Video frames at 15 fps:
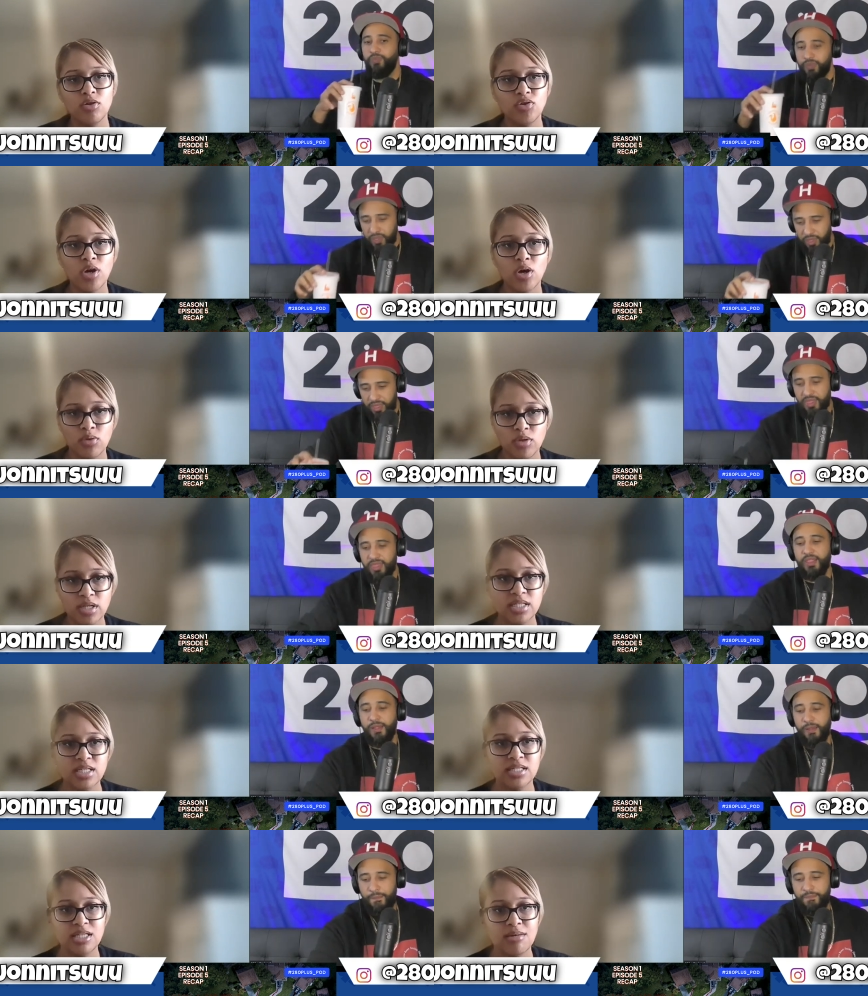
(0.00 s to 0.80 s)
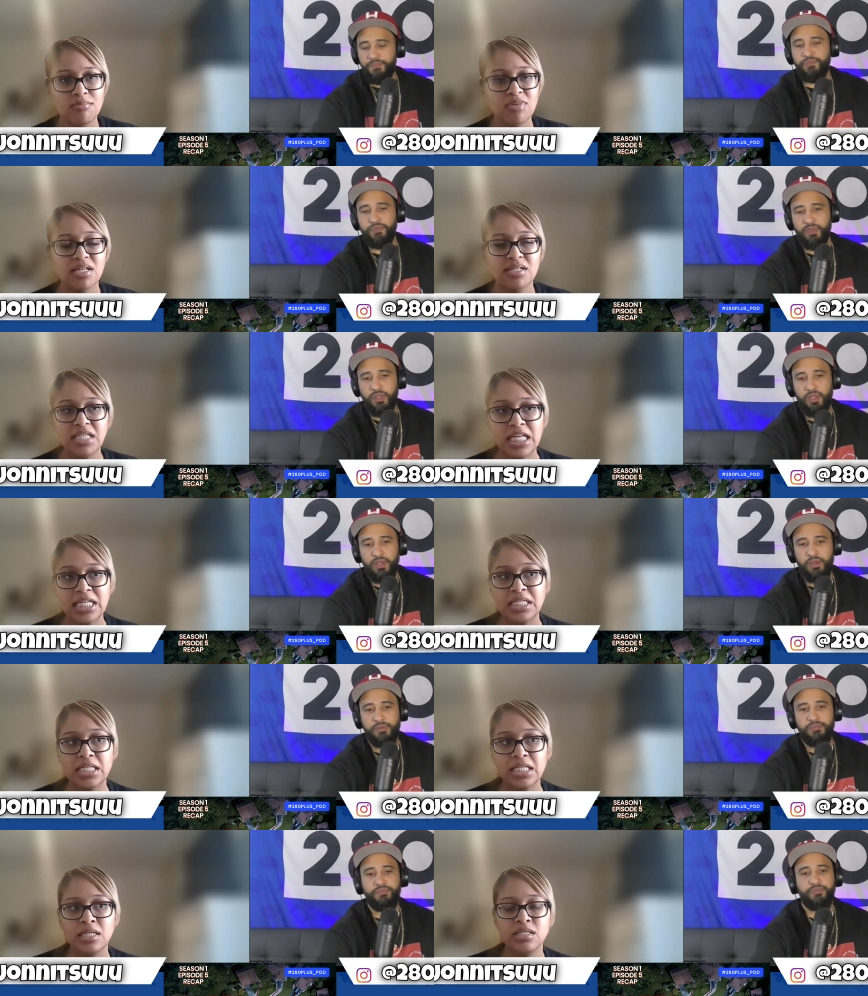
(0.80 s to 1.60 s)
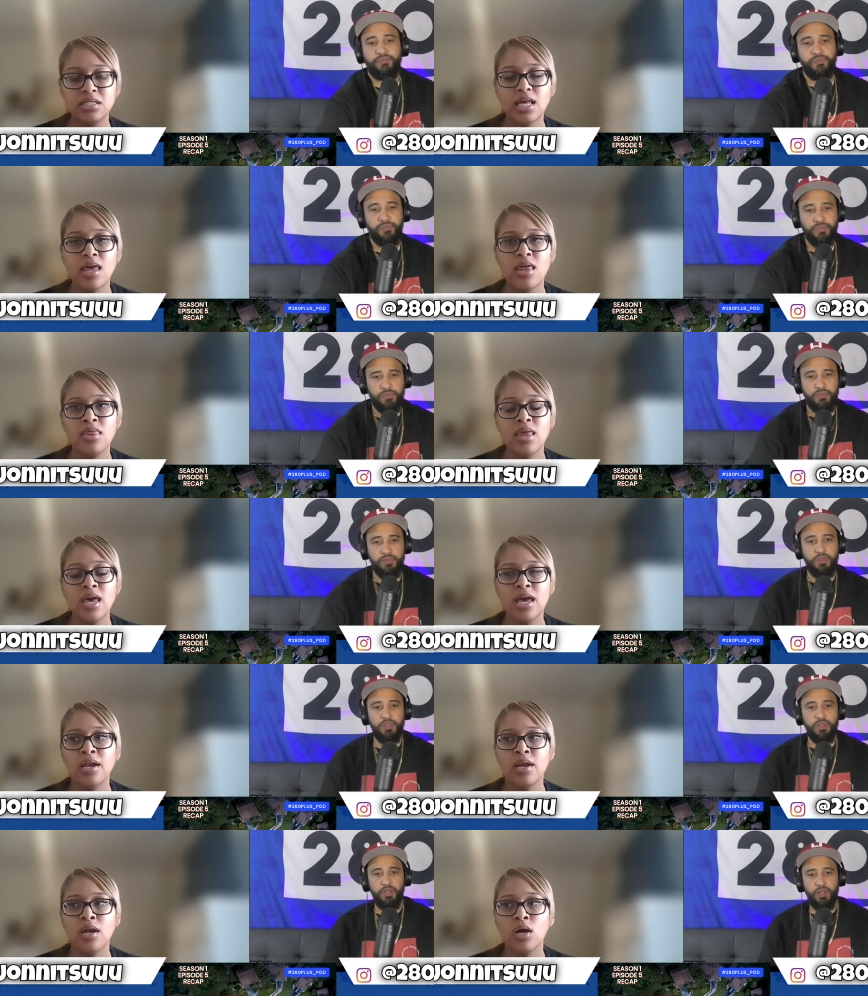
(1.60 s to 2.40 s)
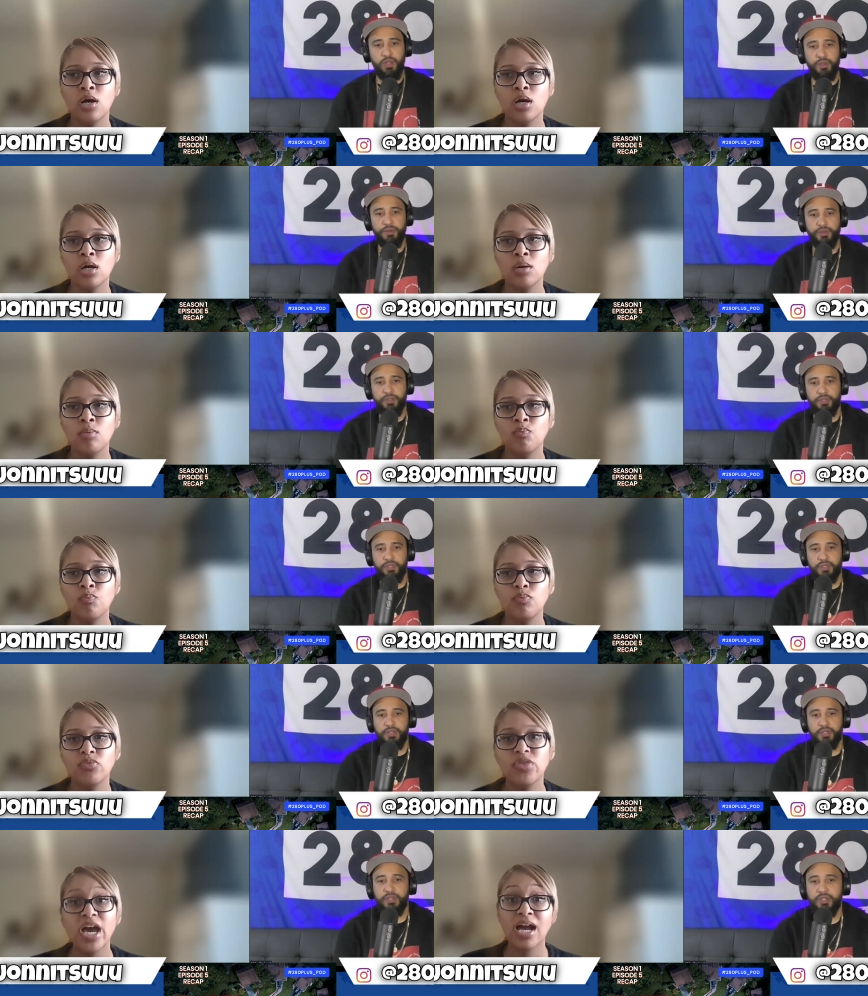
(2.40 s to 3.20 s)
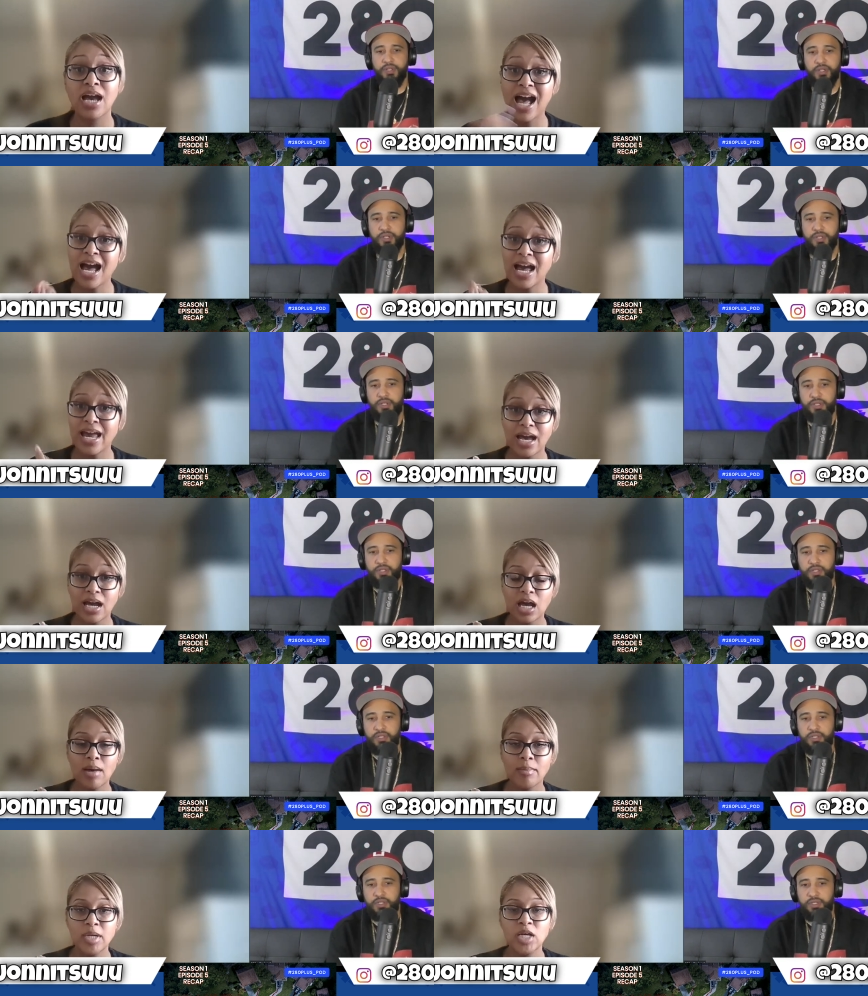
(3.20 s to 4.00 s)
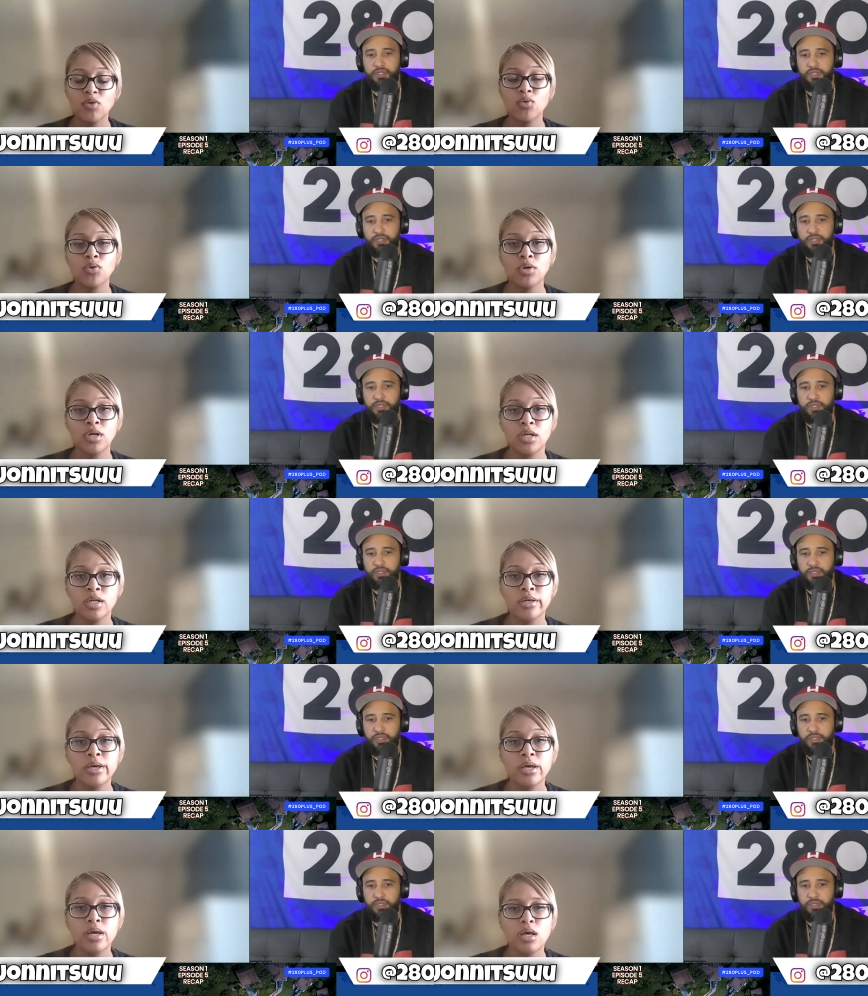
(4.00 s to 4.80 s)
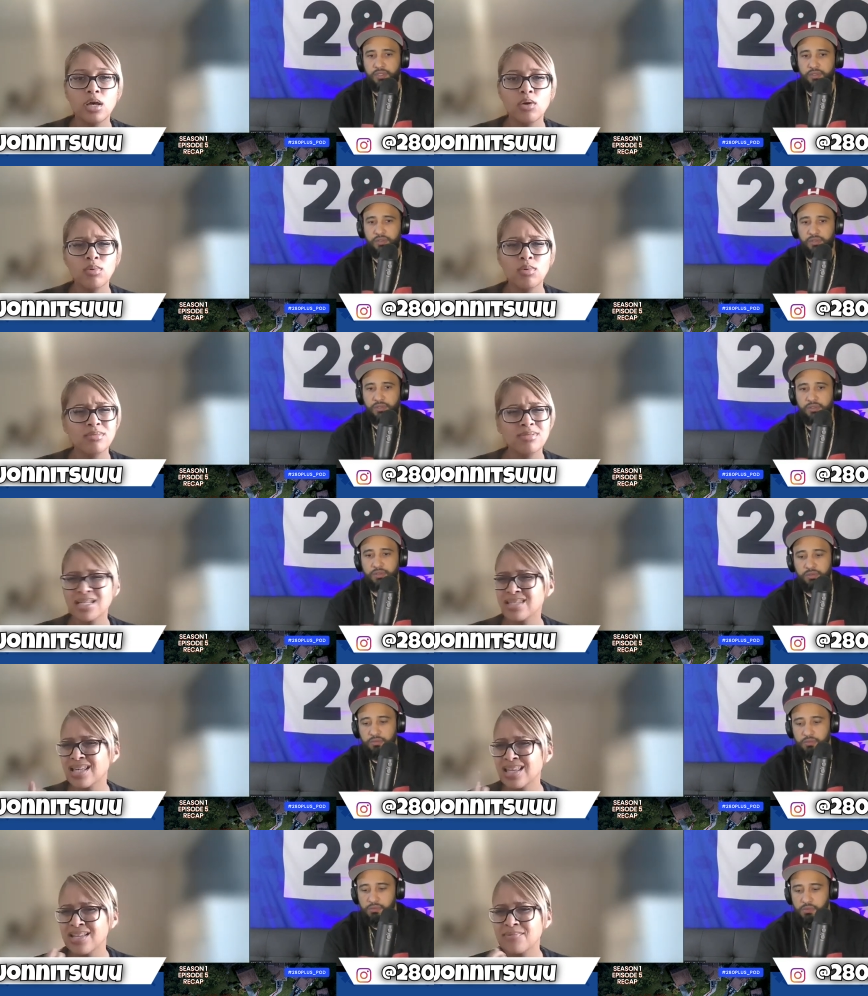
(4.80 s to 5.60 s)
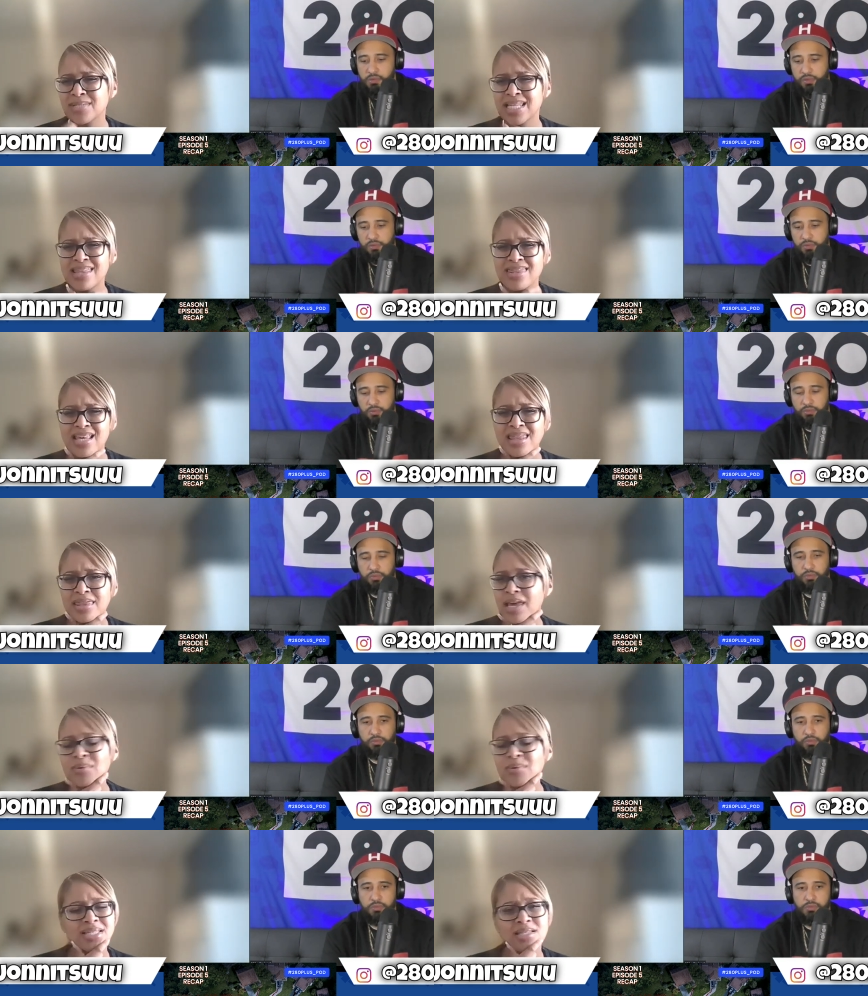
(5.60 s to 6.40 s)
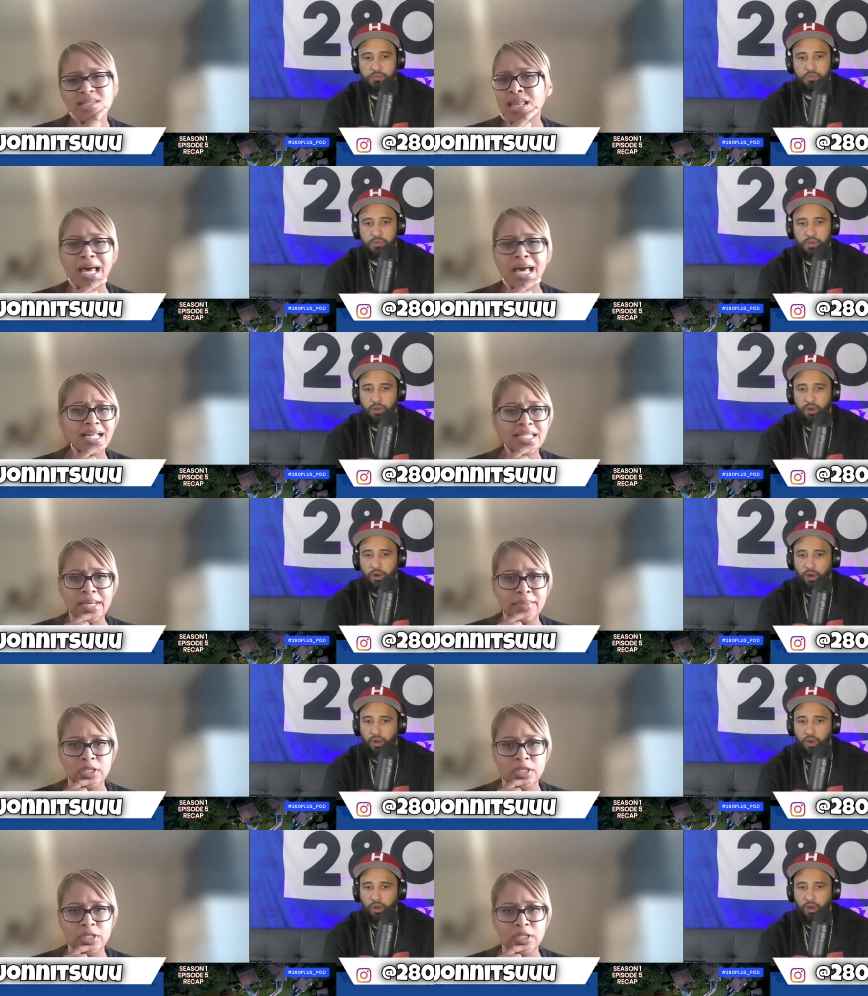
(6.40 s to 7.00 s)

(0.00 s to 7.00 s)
Speaker 1: You know, that's the same consensus. And then um, that guy had commented on what was it? The, was that the that wasn't the last